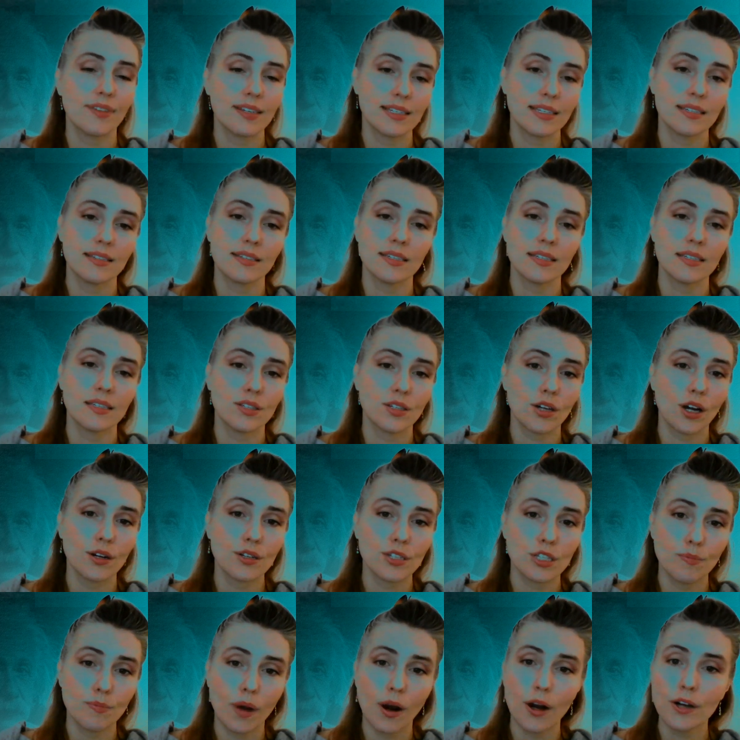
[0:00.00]
physicists are
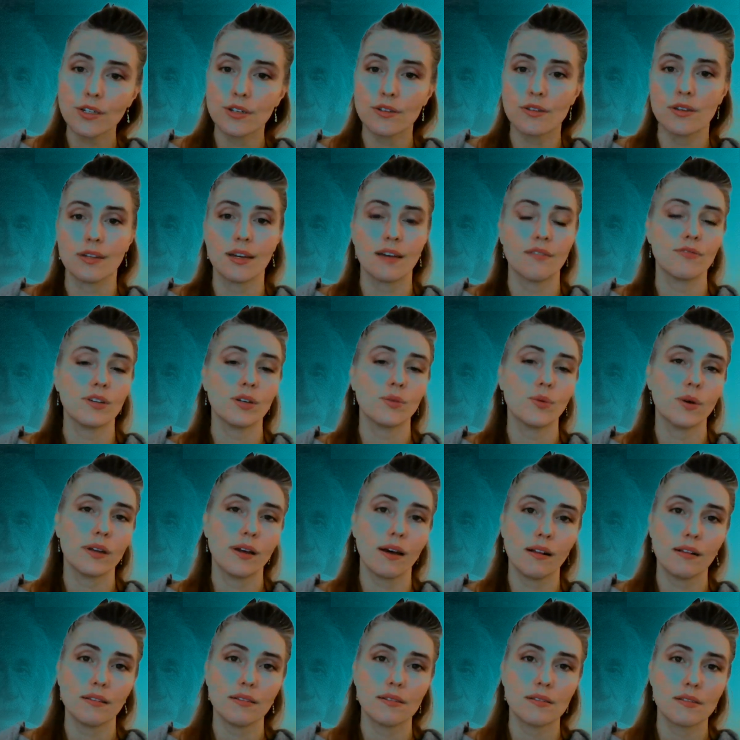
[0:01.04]
smarter than everyone
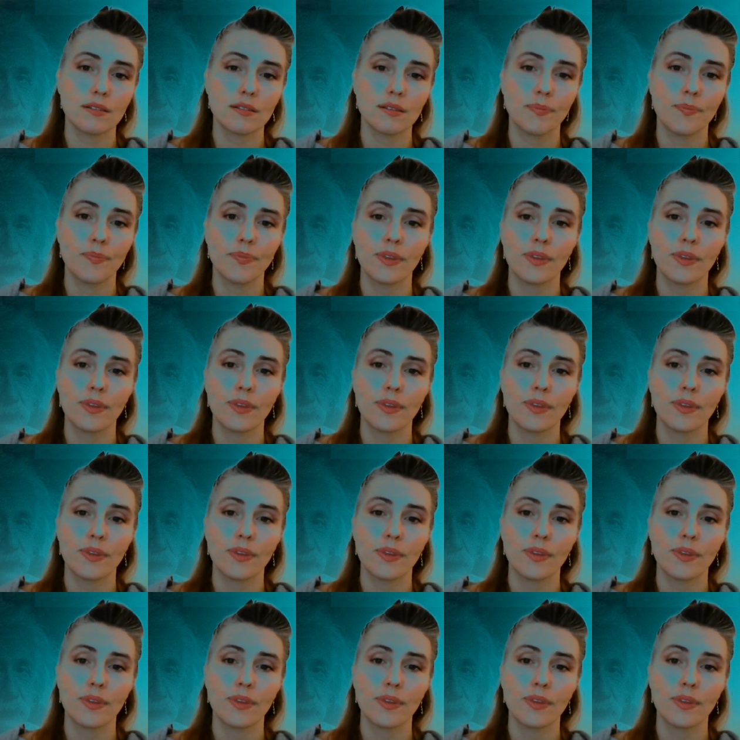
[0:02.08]
else.